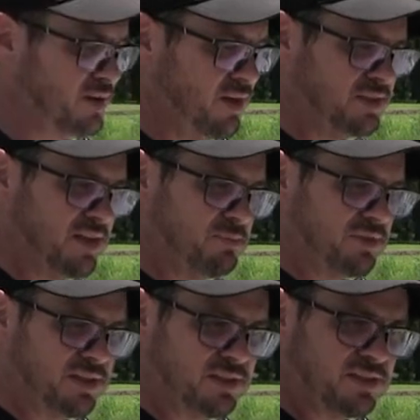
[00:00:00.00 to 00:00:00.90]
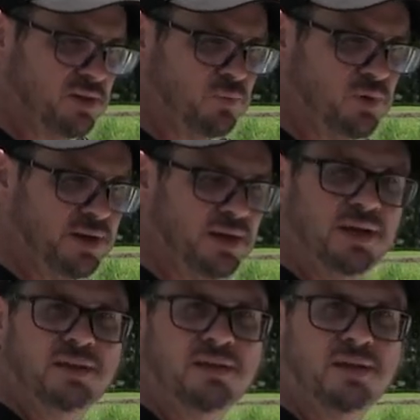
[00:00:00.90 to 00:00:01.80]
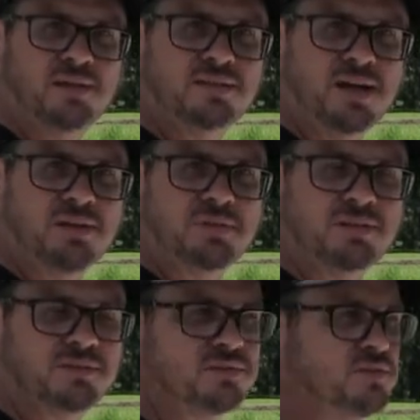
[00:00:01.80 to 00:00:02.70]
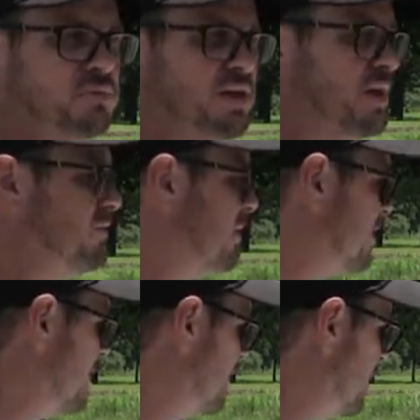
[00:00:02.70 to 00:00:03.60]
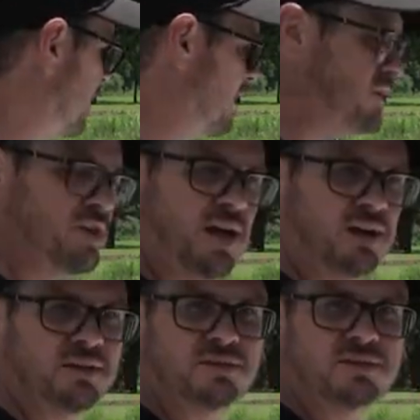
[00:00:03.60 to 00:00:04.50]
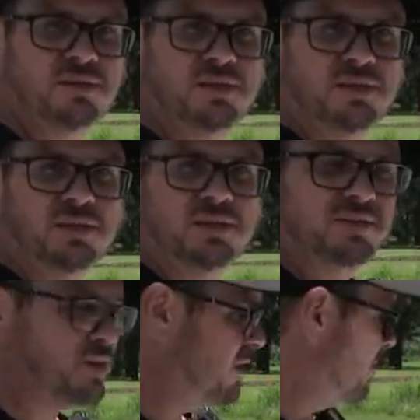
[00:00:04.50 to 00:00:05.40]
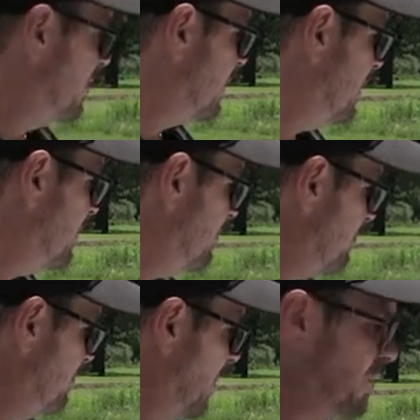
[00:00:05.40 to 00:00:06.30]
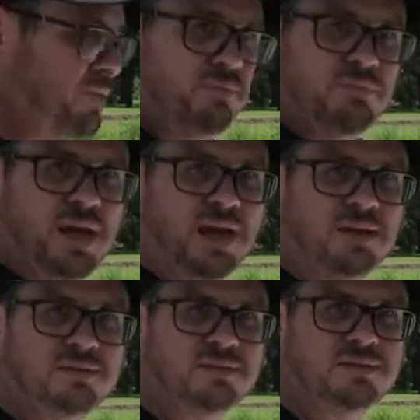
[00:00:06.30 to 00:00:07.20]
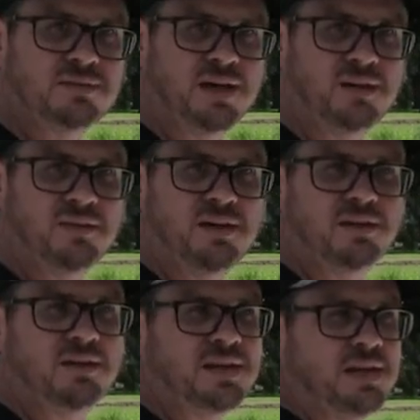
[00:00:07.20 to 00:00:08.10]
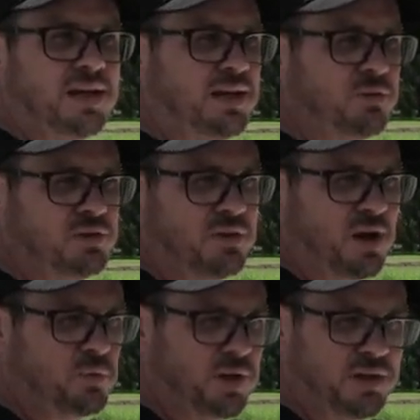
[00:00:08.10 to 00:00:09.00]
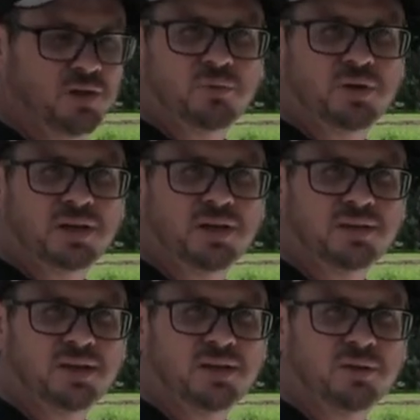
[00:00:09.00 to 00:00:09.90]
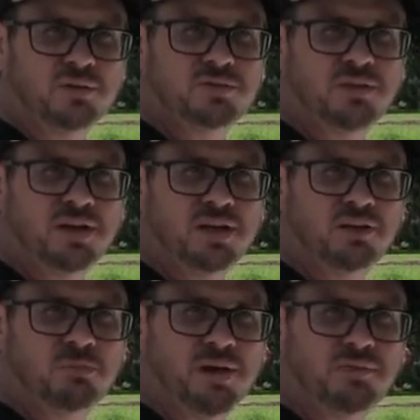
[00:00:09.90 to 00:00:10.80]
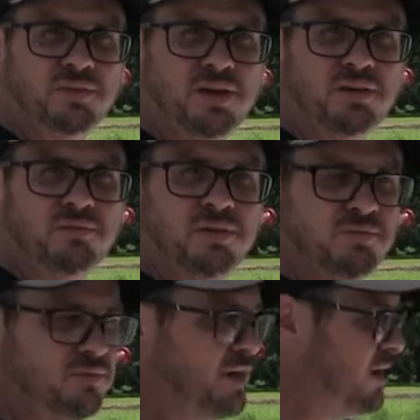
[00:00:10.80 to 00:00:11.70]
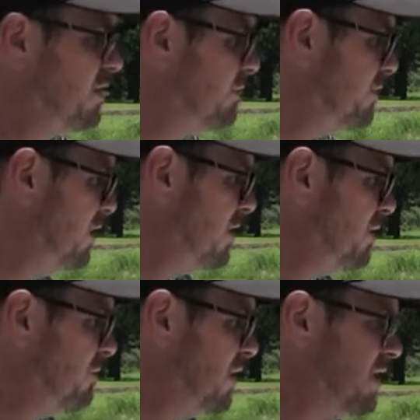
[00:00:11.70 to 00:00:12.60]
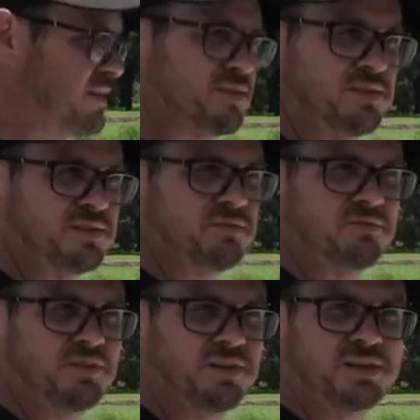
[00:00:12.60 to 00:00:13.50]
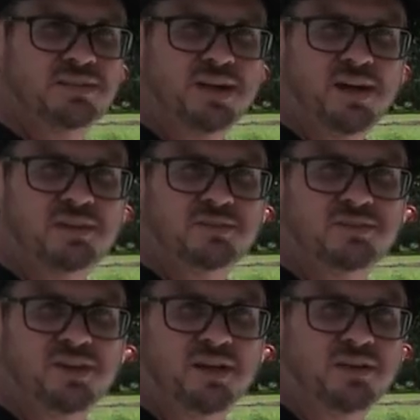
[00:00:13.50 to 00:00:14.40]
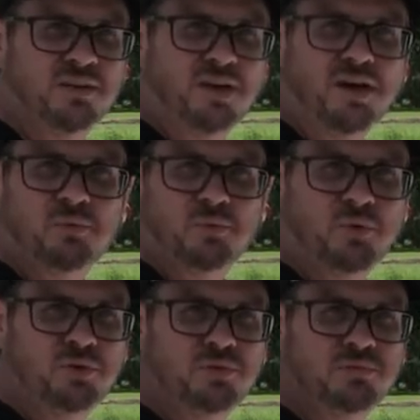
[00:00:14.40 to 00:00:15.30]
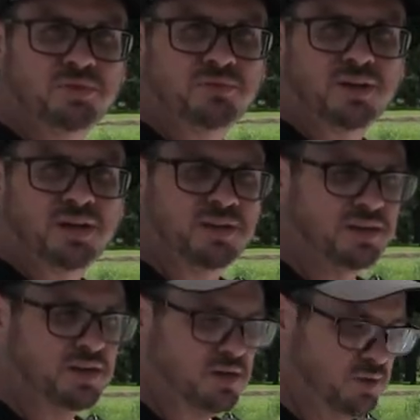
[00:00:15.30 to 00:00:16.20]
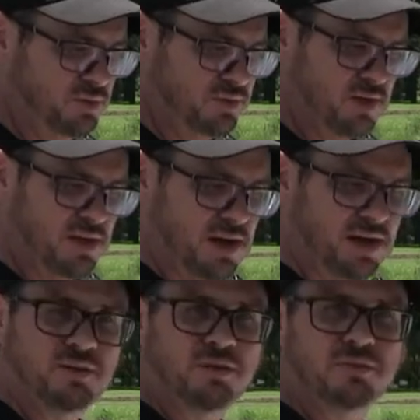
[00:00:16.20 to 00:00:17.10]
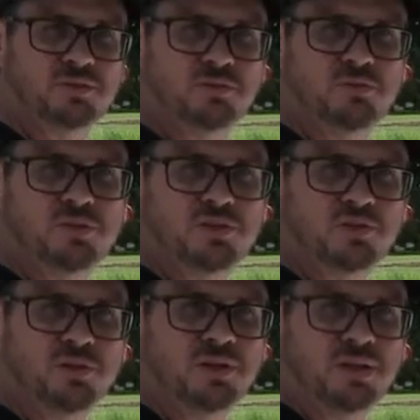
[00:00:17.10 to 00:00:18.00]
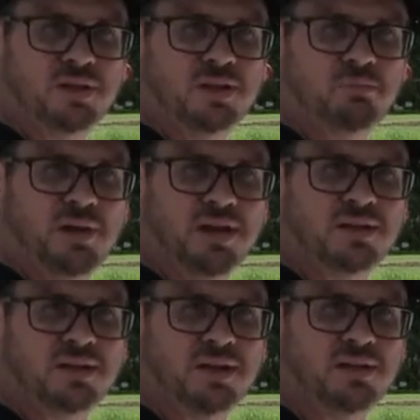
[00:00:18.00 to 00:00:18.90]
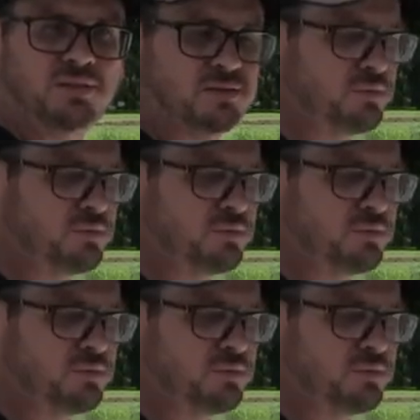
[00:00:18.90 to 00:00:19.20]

And a lot of times I can just get one hand at a time in, so it's going to be kind of a challenge. You know, it's kind of hard to get both hands inside of that. And I really don't want to cut that hose trying to get them off of that valve, because it's very tight. There's not a lot of room. So if I cut the hose, I don't know if there's room to shorten it and get it back together.